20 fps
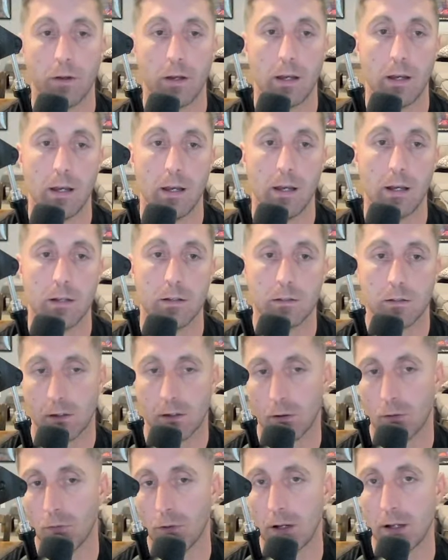is
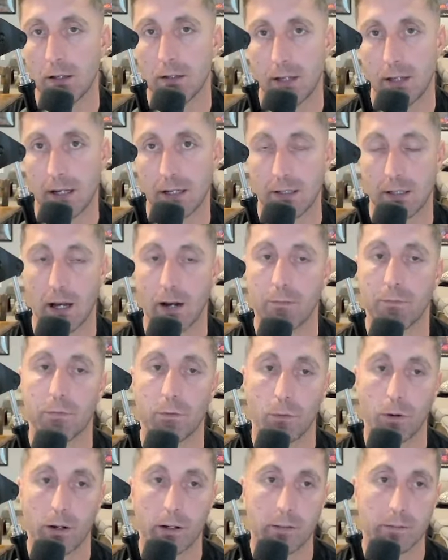queen takes
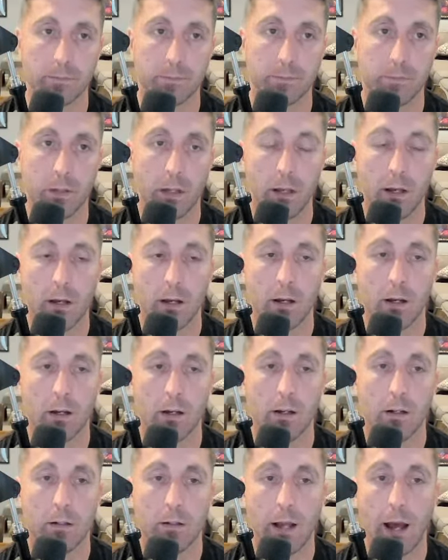f3.
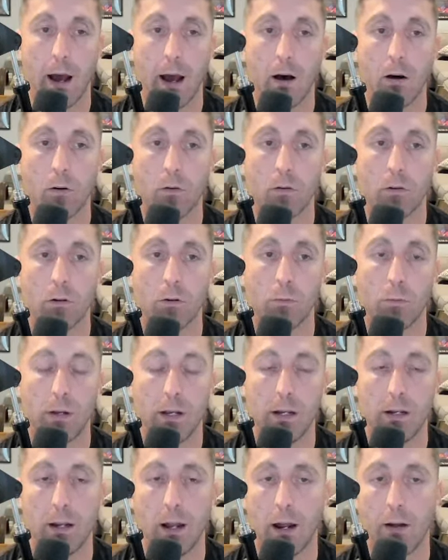Now,
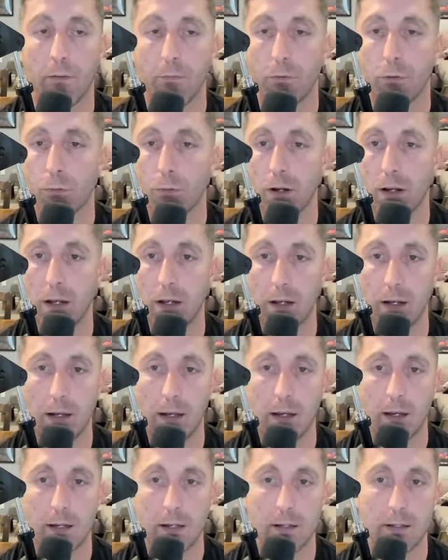queen f3
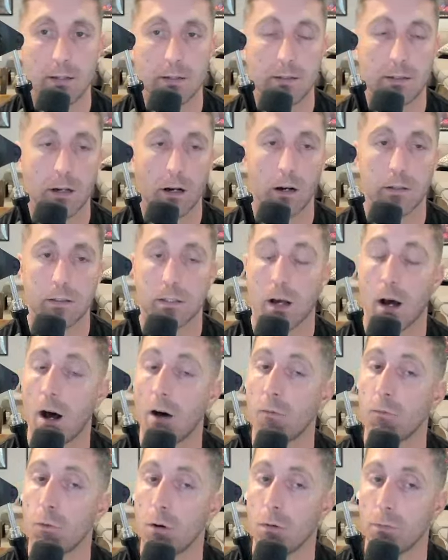is a
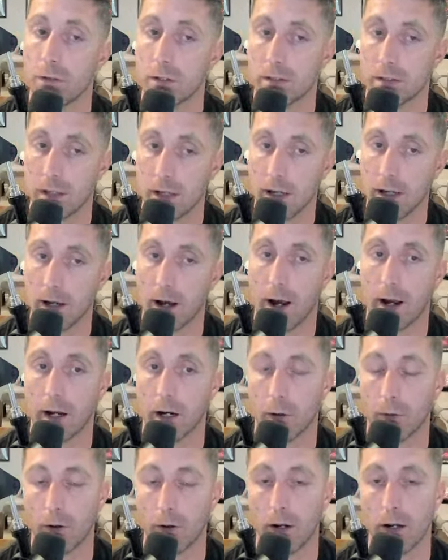tough move to see, I
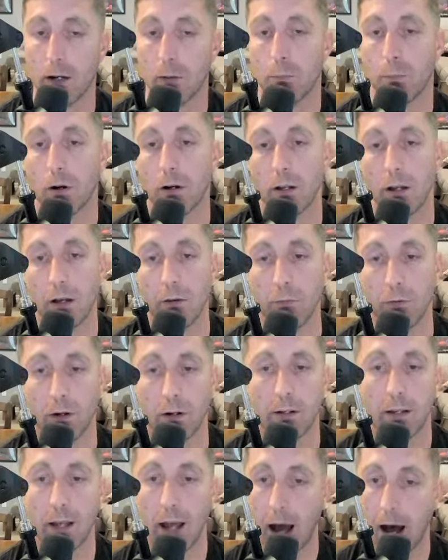agree. But if you're
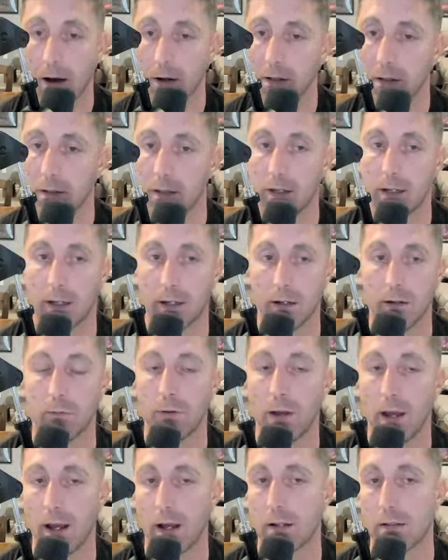calculating in
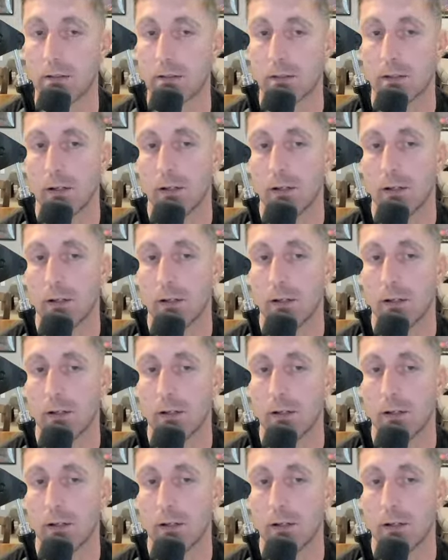advance,